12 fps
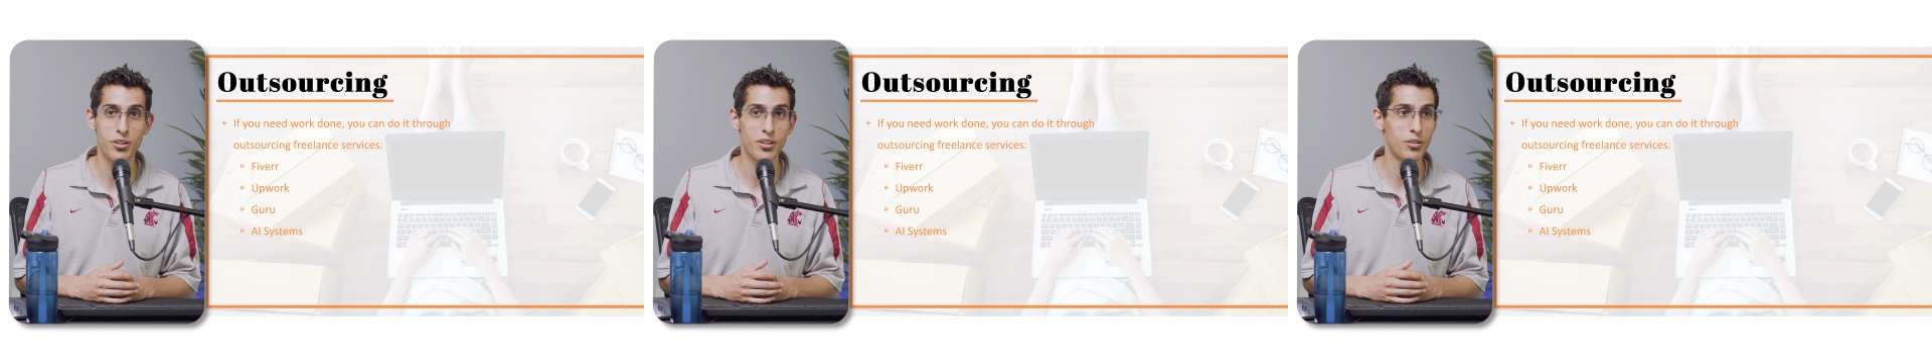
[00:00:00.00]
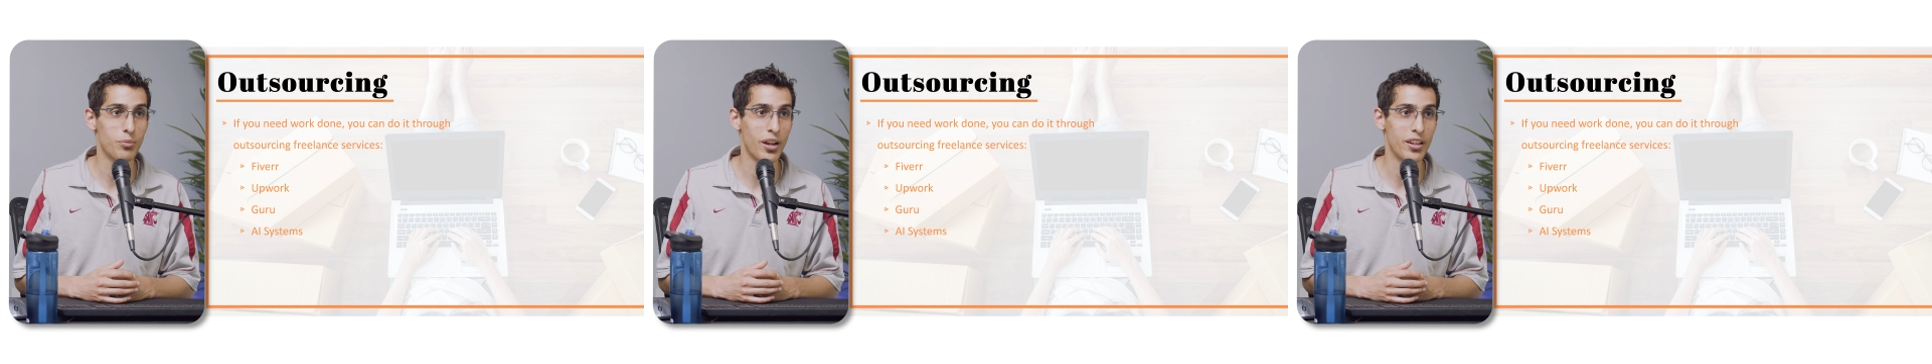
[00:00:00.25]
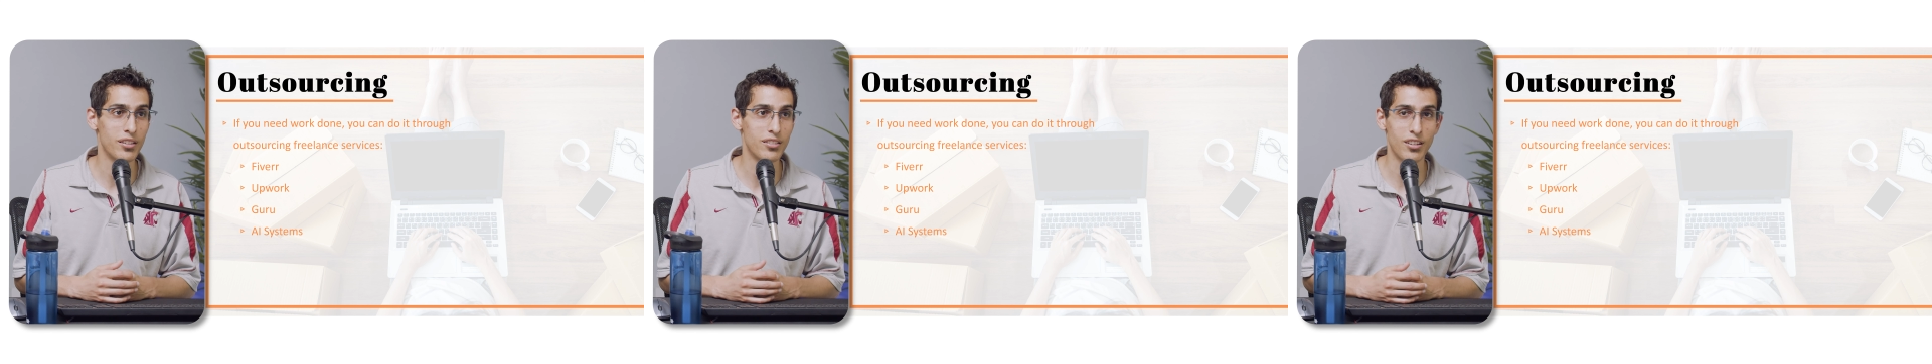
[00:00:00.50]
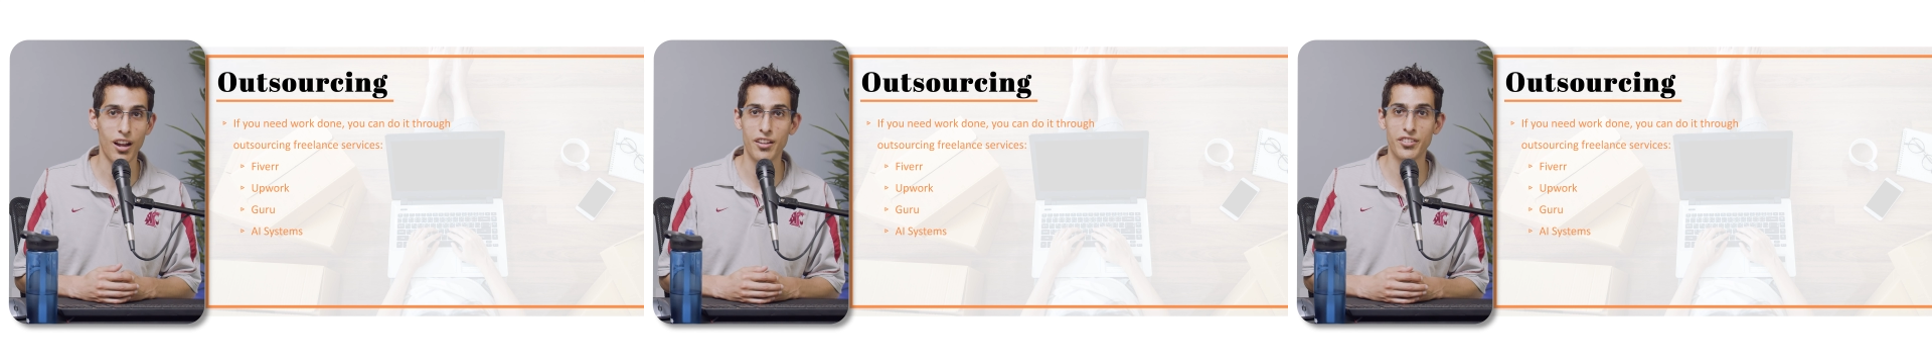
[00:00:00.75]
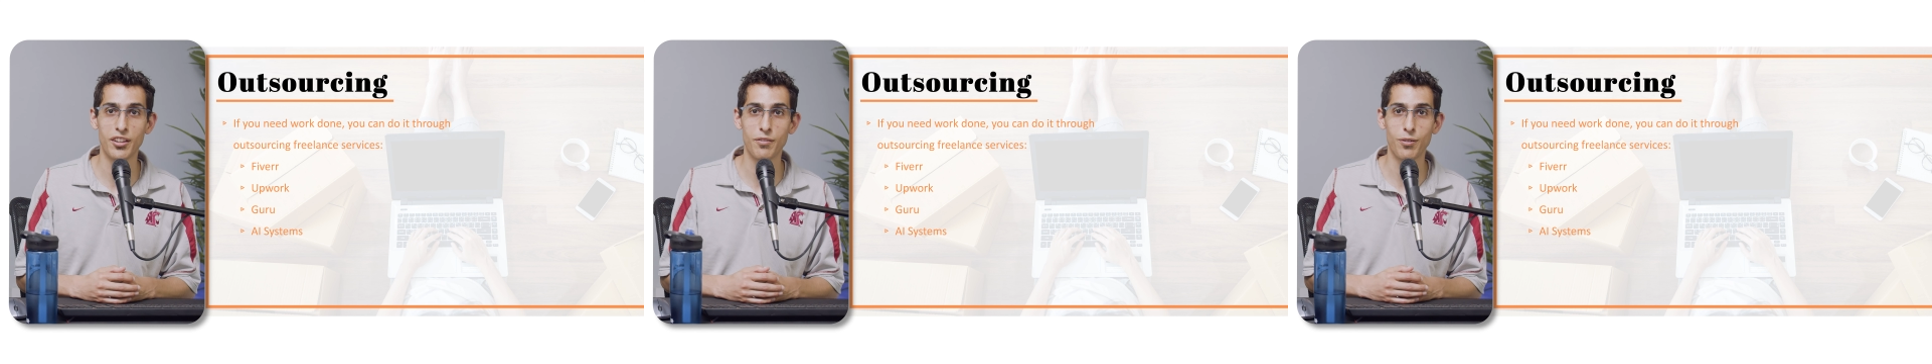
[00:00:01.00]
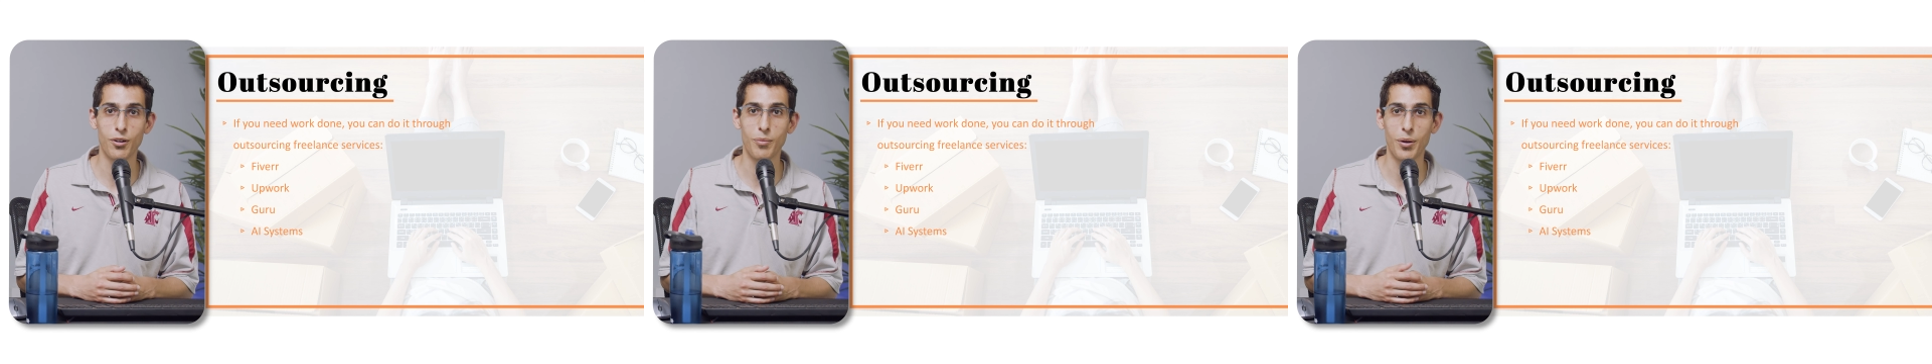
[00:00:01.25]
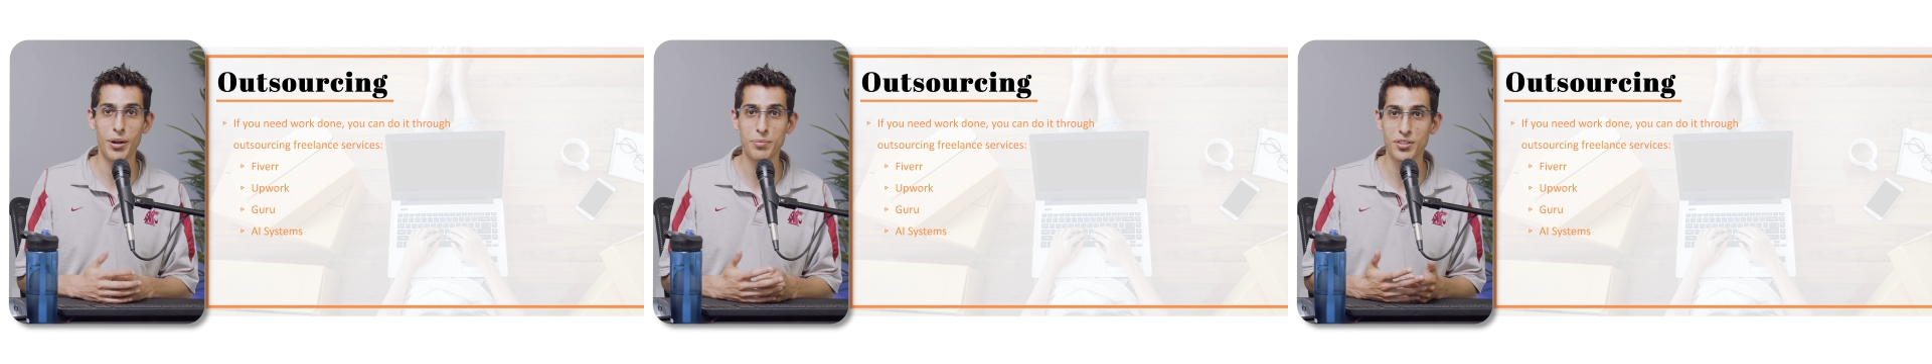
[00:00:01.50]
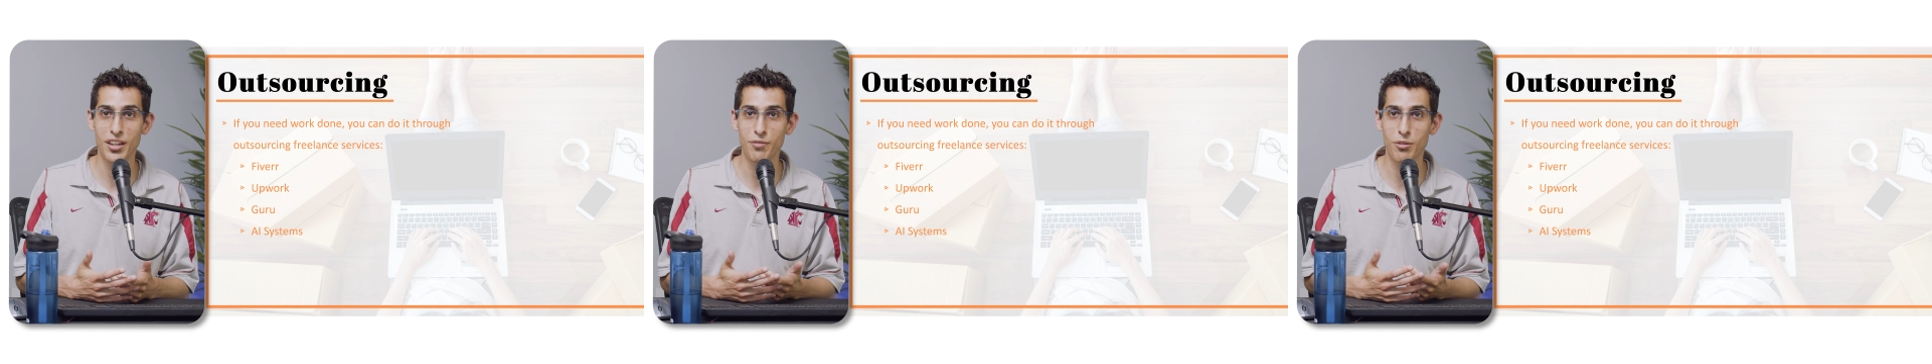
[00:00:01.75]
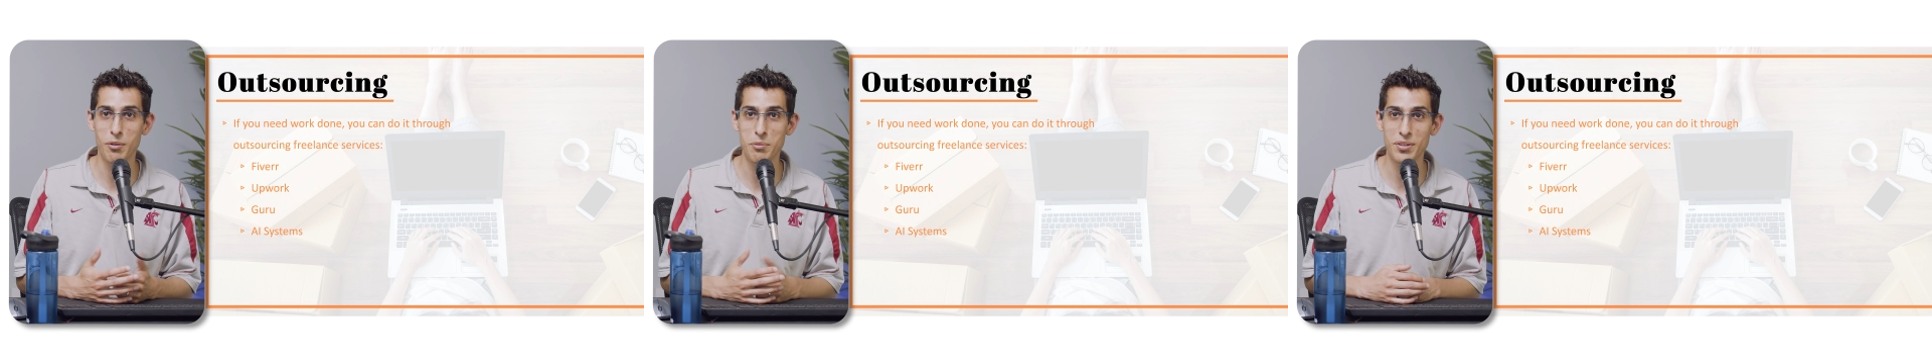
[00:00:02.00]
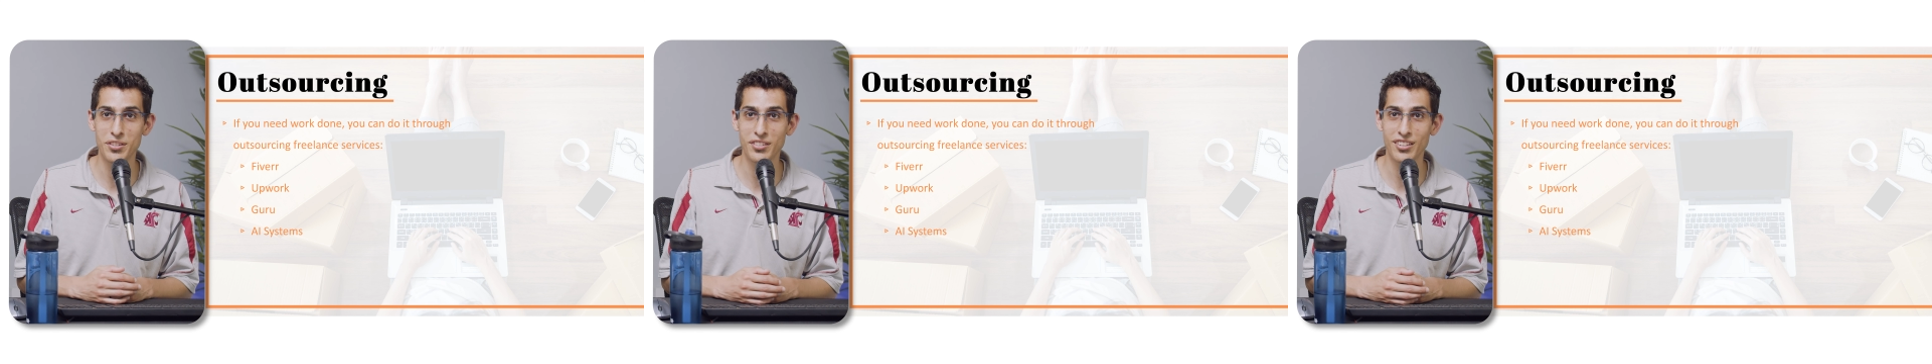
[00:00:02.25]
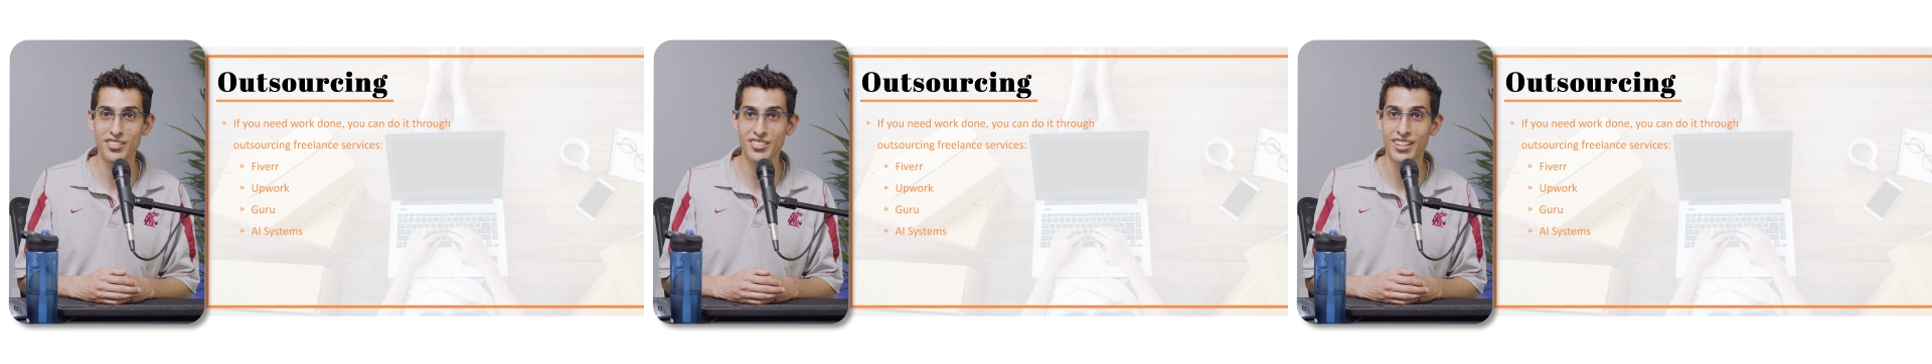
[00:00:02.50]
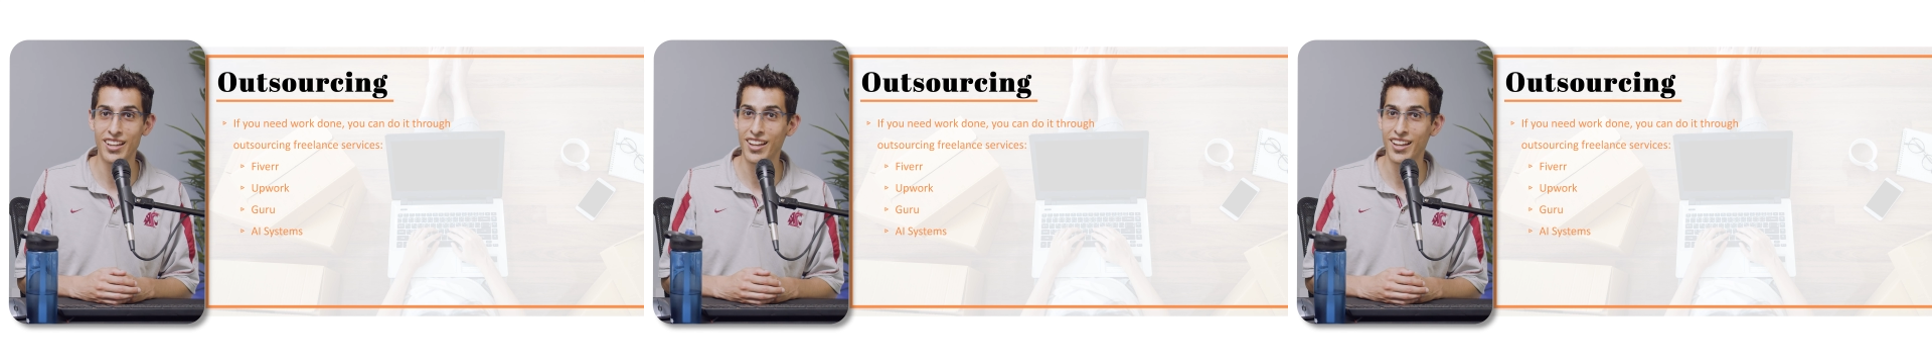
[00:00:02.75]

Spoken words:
to write content for my website, for my business,